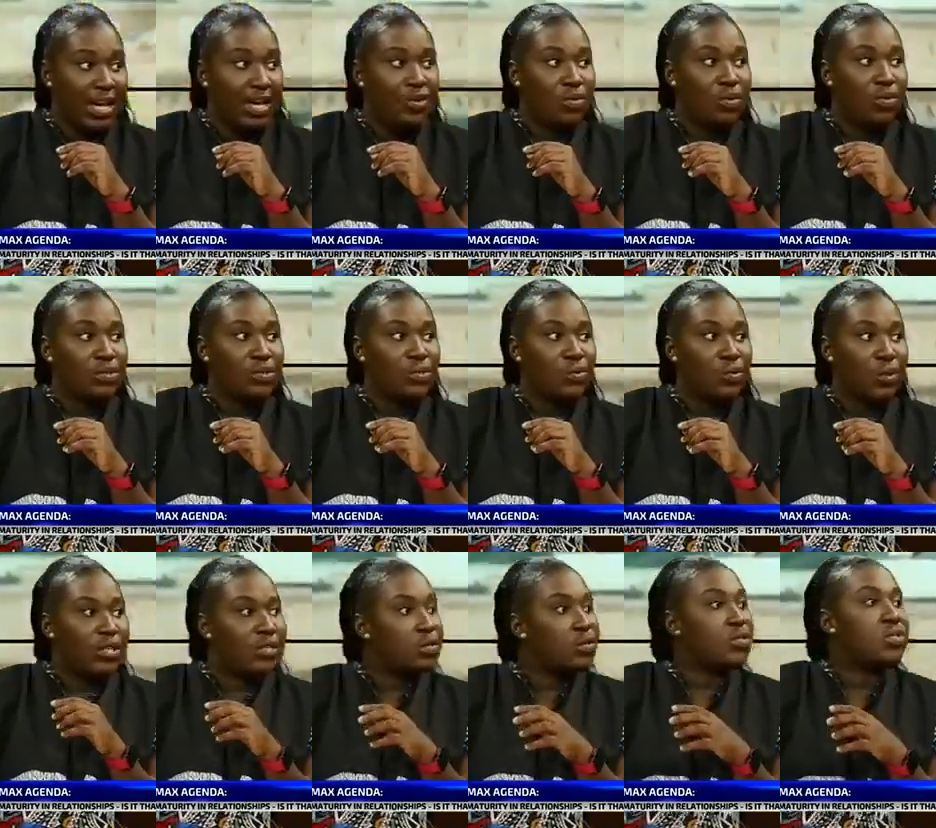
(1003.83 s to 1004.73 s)
It knows
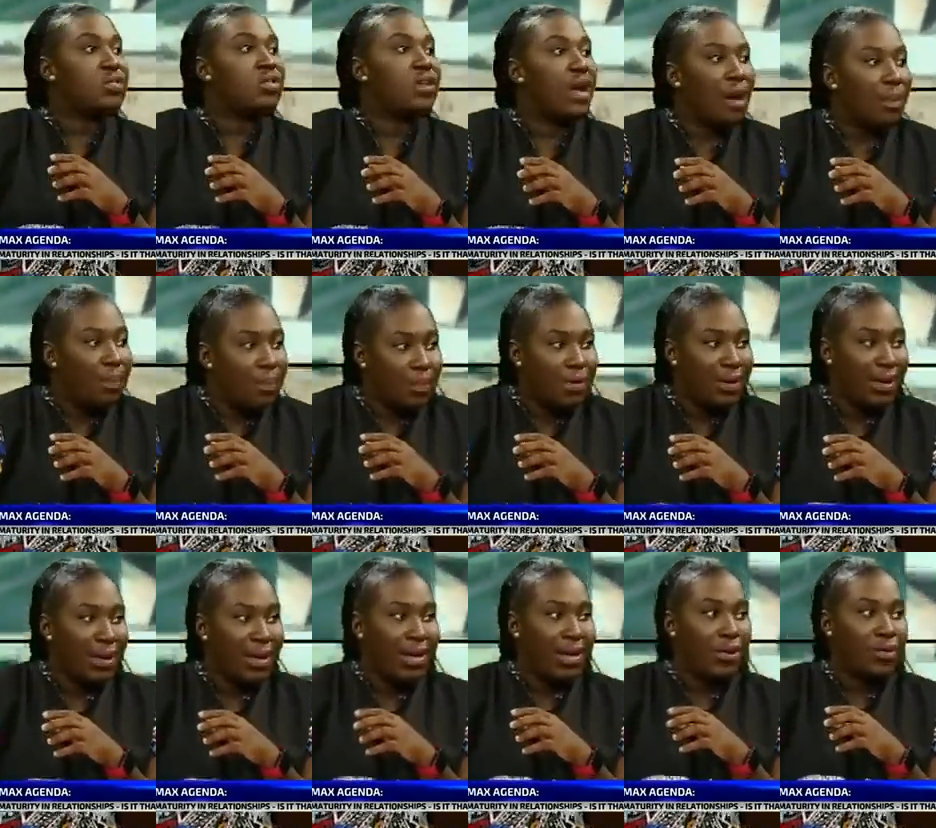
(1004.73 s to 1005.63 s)
when to stop
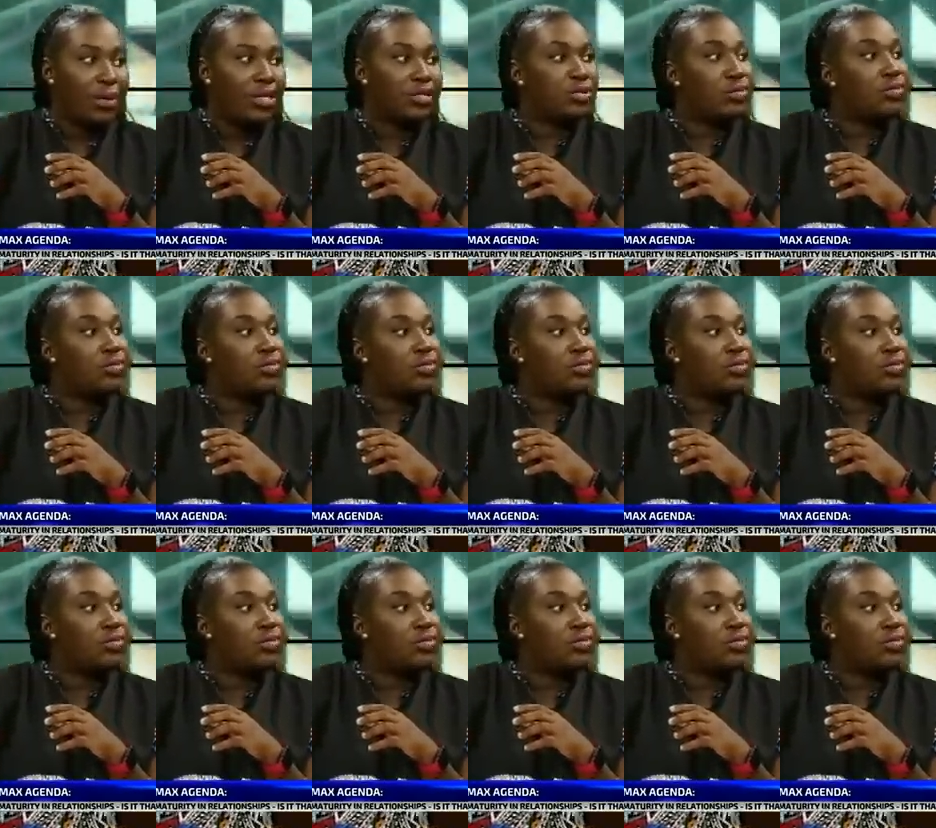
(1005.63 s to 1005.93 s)
and when